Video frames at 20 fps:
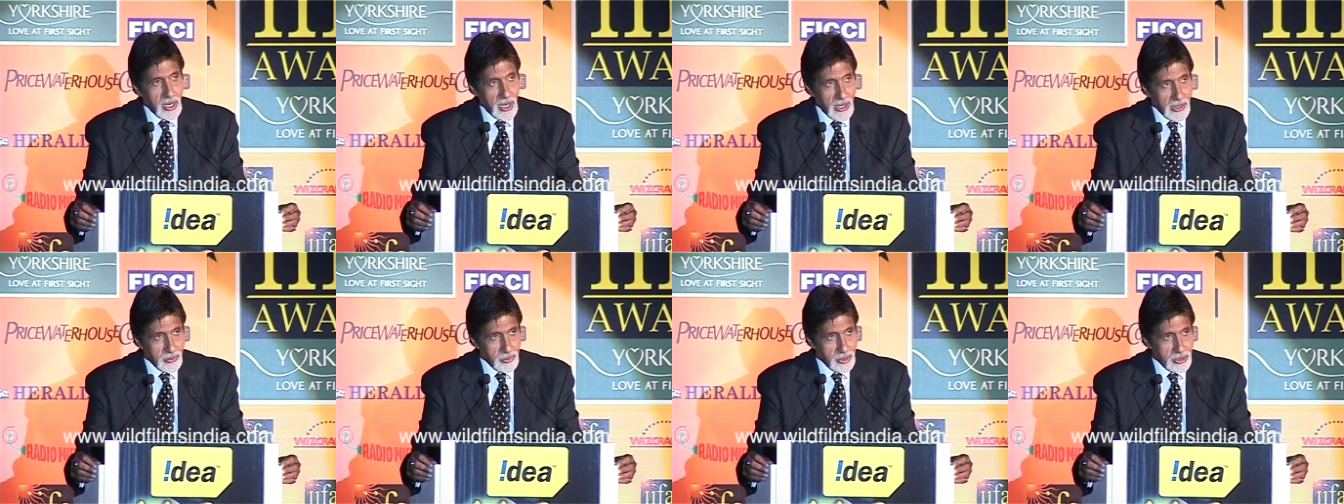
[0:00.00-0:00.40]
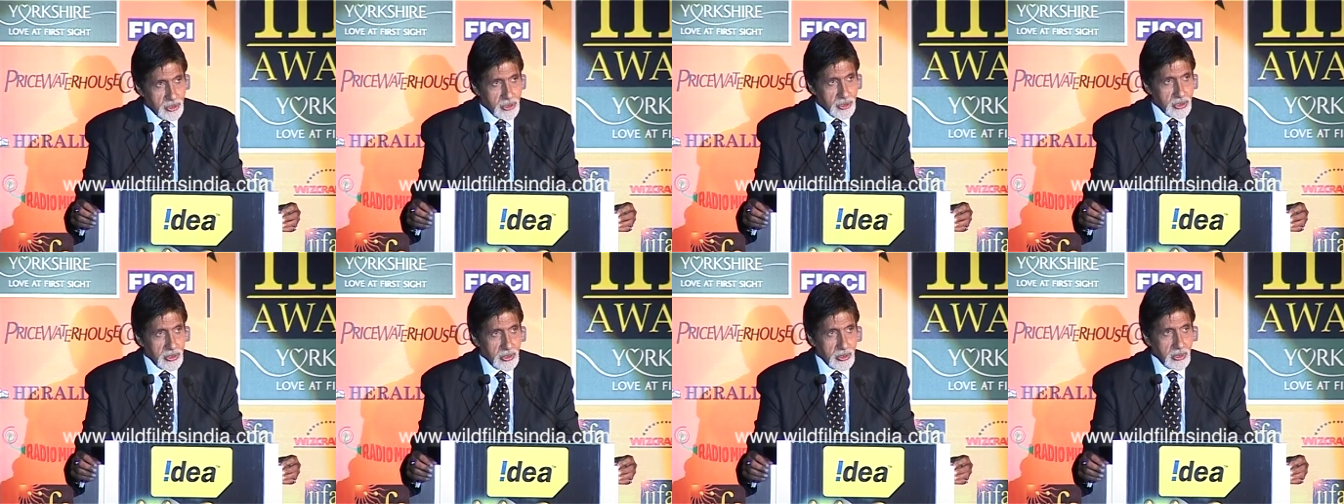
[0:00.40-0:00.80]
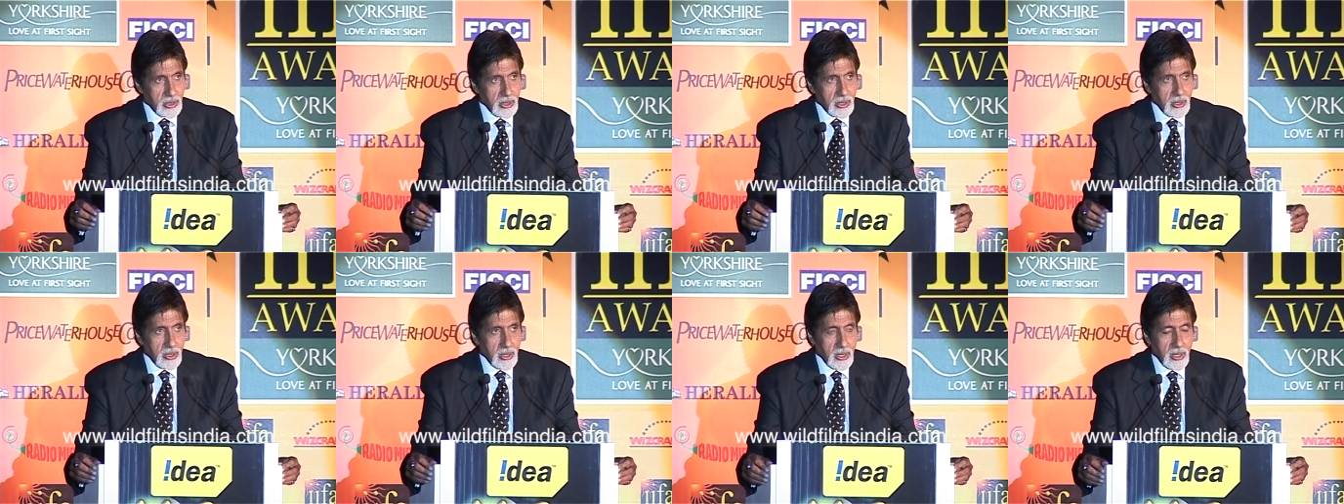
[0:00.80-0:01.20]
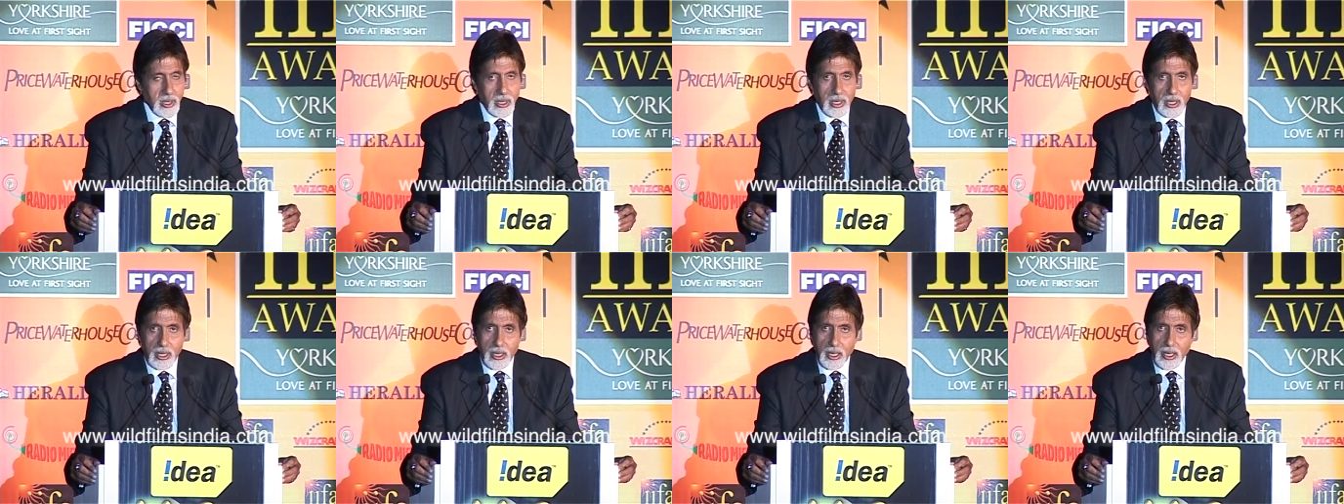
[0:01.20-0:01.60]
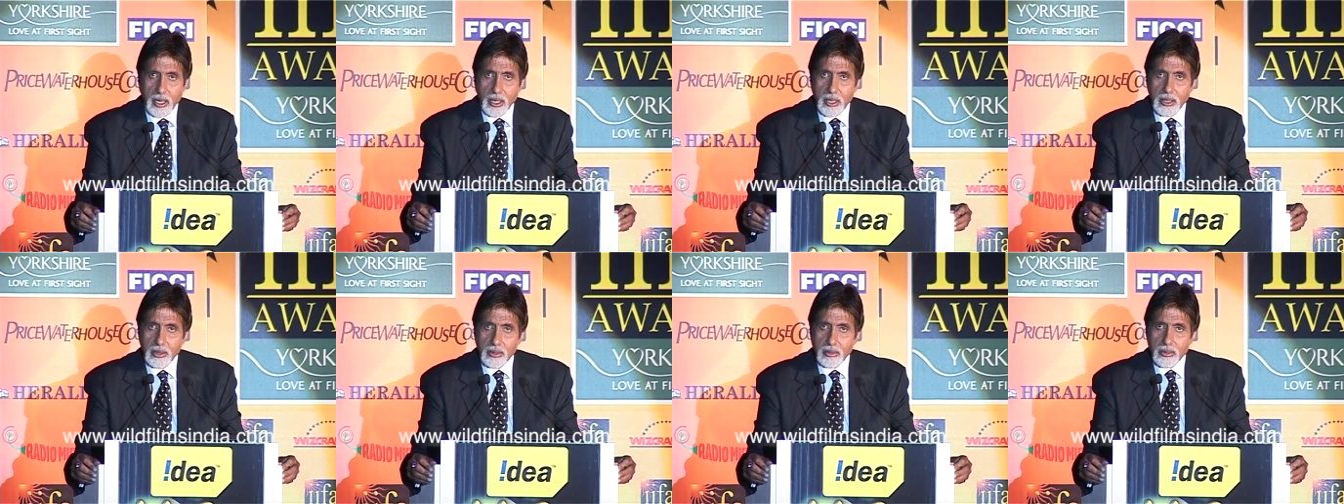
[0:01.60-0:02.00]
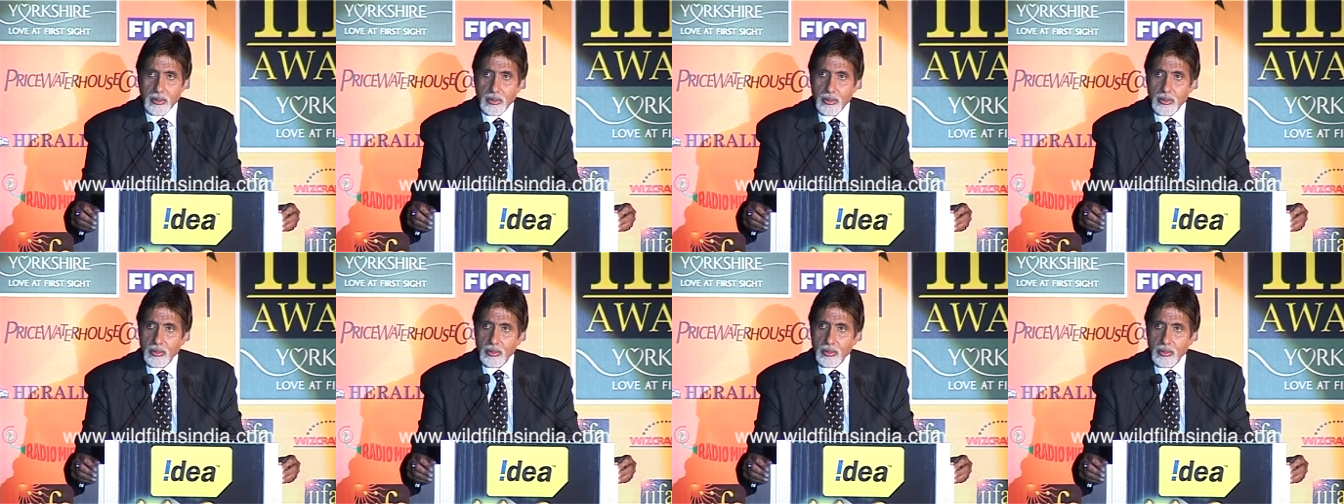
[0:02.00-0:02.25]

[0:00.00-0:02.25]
our language, and